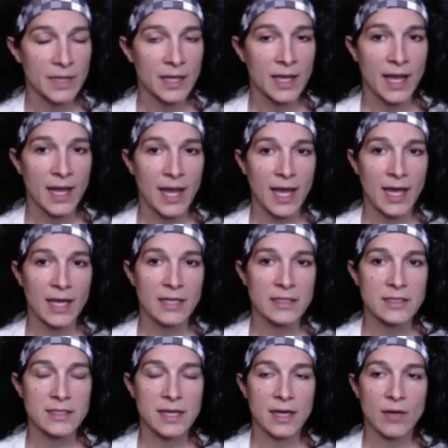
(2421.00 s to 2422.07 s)

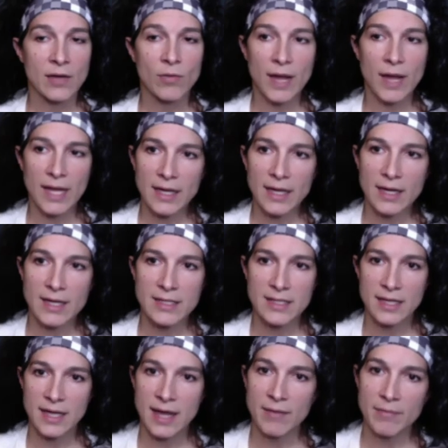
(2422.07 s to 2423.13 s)
And recognizing
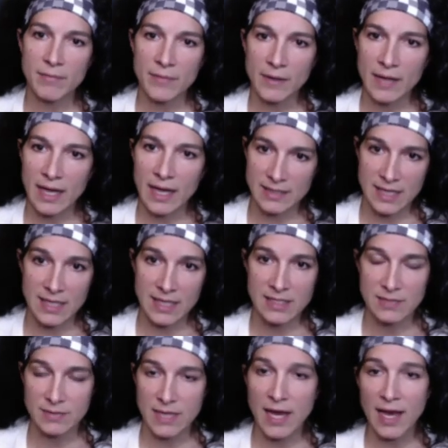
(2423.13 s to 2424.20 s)
that can take
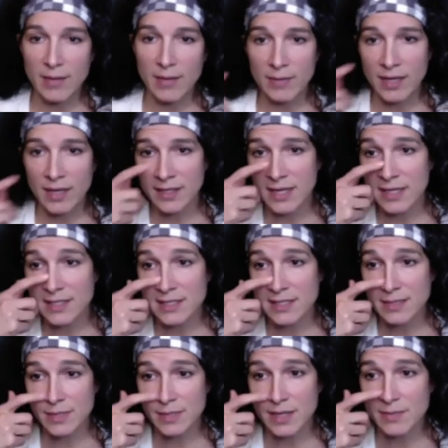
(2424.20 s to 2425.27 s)
some time. And
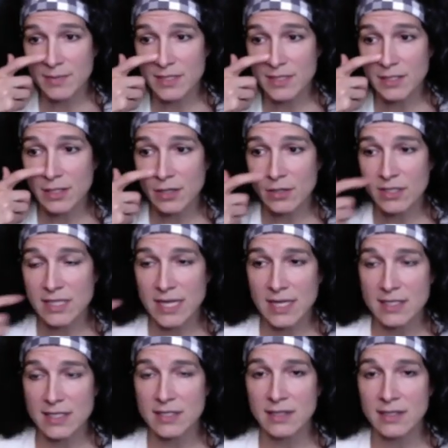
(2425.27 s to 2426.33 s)
sometimes, it
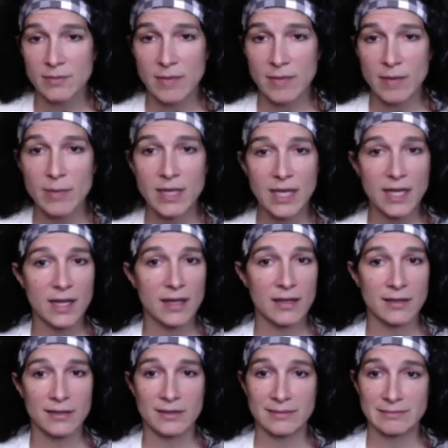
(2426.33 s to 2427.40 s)
takes maybe
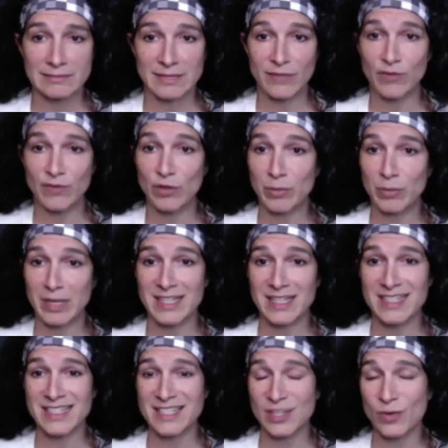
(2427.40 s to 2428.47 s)
getting a few
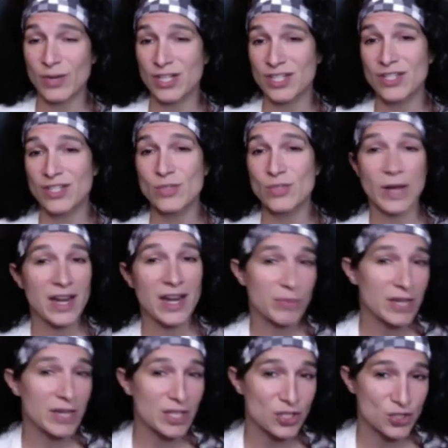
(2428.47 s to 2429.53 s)
opinions. The question is what kind of
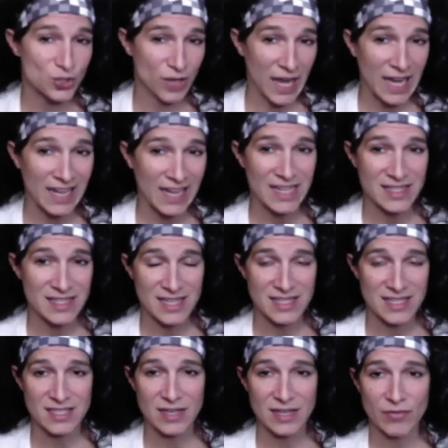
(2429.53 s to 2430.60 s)
opinions you're getting. That's a
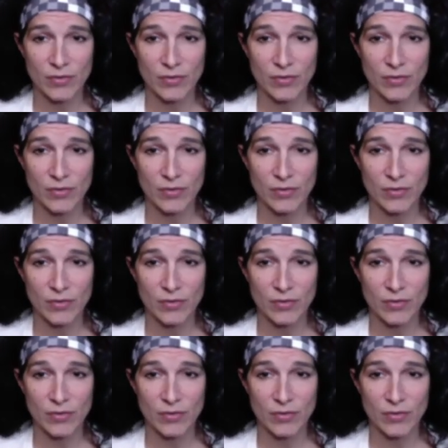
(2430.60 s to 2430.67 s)
tough one.